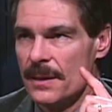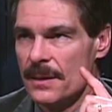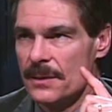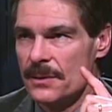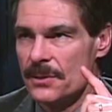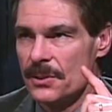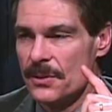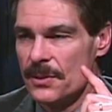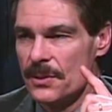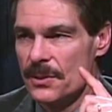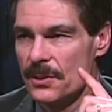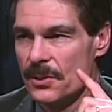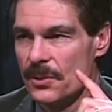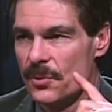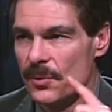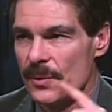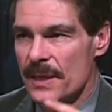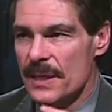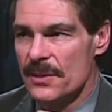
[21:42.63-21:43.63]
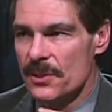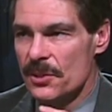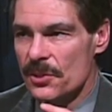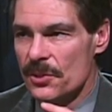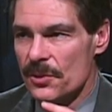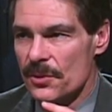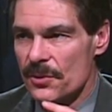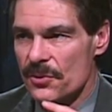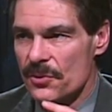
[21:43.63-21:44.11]
to the degree that
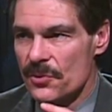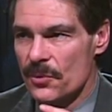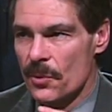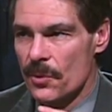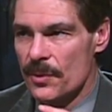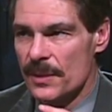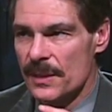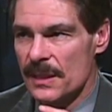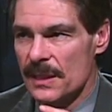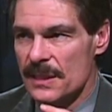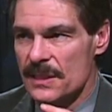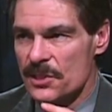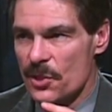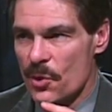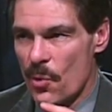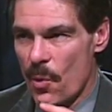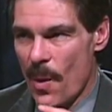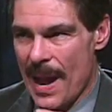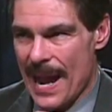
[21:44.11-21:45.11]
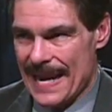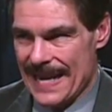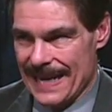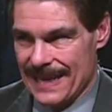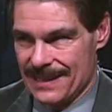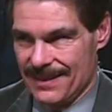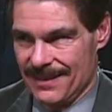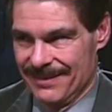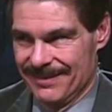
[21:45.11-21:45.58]
your authority is
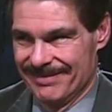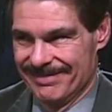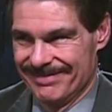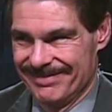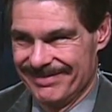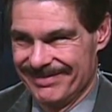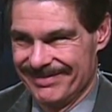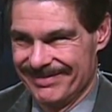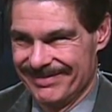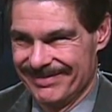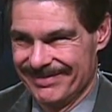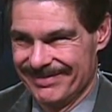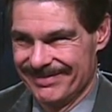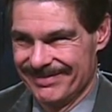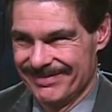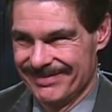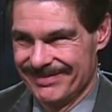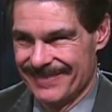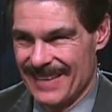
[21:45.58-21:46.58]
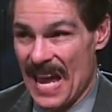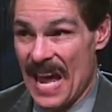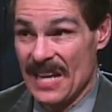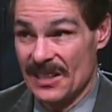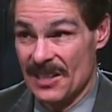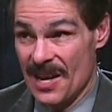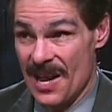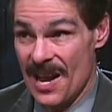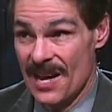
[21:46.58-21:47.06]
quiet
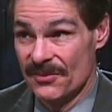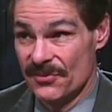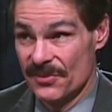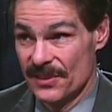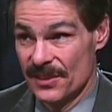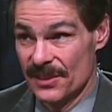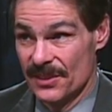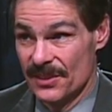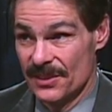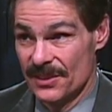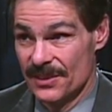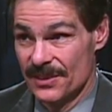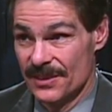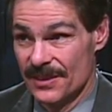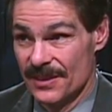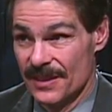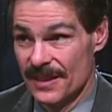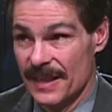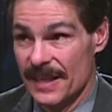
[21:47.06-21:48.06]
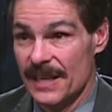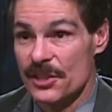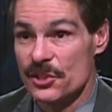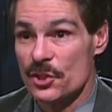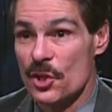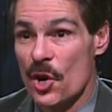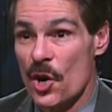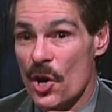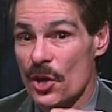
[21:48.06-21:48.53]
and confident,
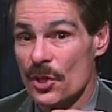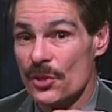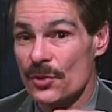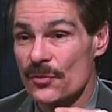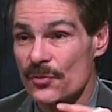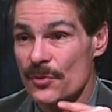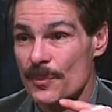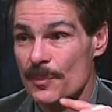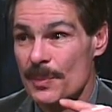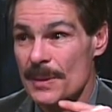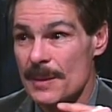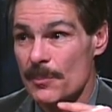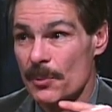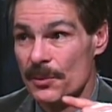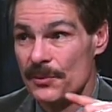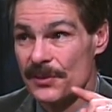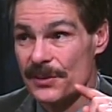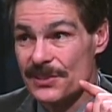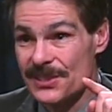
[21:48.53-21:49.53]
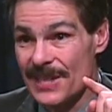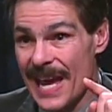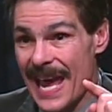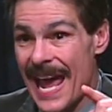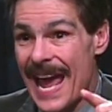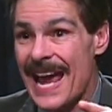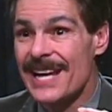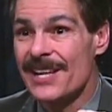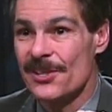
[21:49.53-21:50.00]
it's harder for people to
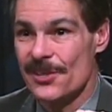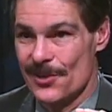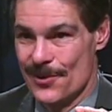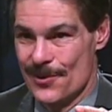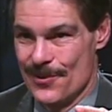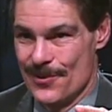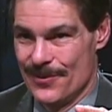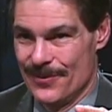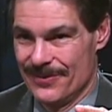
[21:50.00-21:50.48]
tag you